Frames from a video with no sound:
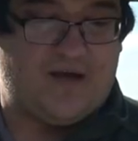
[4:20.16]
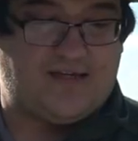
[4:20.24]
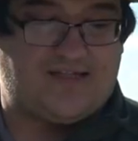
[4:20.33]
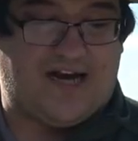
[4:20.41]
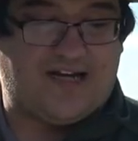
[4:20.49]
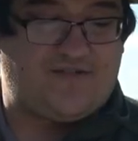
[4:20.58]

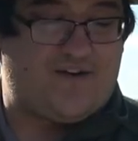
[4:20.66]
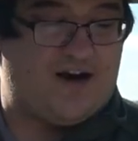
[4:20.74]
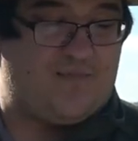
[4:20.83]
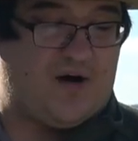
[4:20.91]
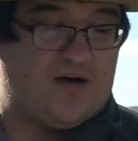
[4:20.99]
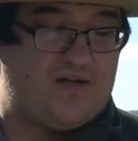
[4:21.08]
Satisfied
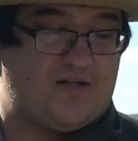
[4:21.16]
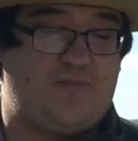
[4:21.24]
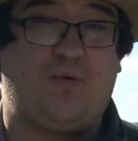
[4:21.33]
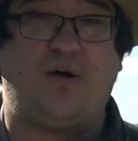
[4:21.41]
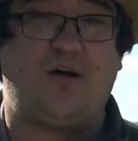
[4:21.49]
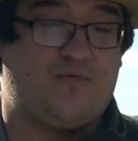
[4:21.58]
upon this
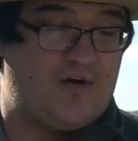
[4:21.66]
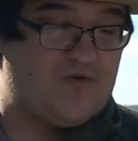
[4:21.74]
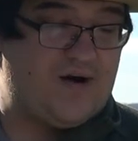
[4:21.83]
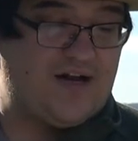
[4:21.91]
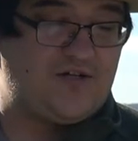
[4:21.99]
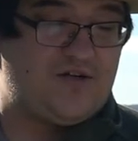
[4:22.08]
point, we
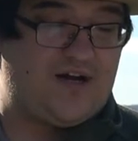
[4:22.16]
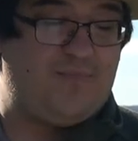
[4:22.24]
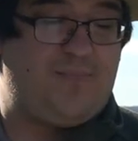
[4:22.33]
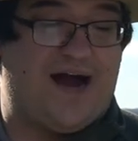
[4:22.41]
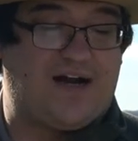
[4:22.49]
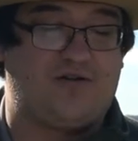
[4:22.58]
gradually
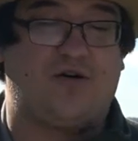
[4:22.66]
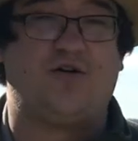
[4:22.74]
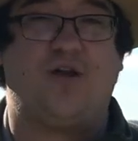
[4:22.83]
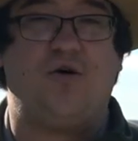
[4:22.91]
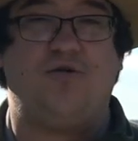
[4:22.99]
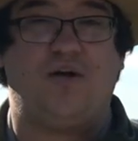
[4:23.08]
unpacked our
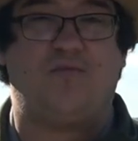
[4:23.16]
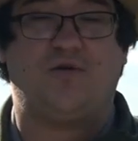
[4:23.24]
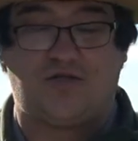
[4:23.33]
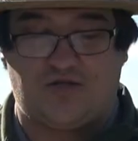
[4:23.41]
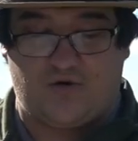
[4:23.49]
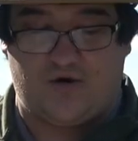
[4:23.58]
clothing and
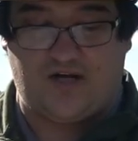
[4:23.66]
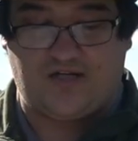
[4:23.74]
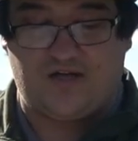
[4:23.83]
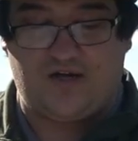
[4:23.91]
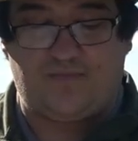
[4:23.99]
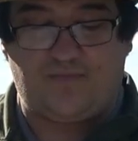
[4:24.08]
restored it
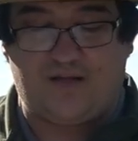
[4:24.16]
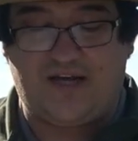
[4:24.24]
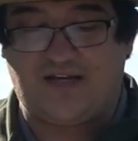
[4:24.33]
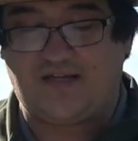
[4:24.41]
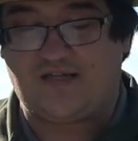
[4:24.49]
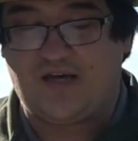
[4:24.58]
to their
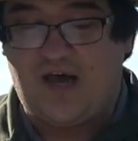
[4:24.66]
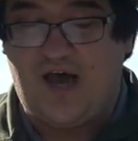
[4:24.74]
place.